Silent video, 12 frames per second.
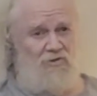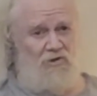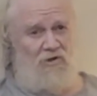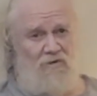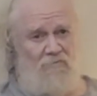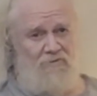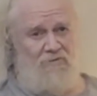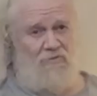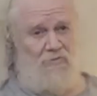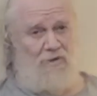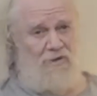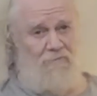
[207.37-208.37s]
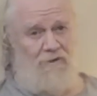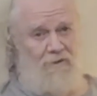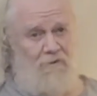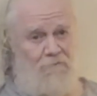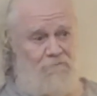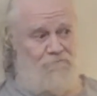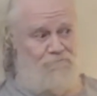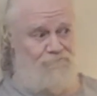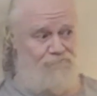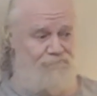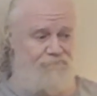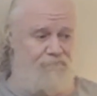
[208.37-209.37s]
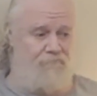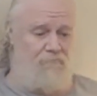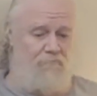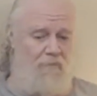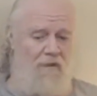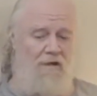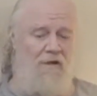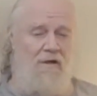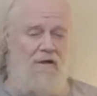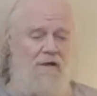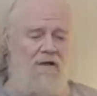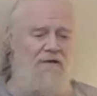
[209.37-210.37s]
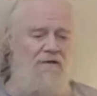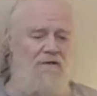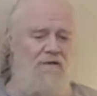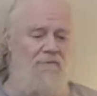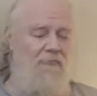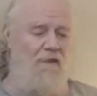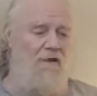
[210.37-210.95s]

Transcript: your heart, but don't worry about it." And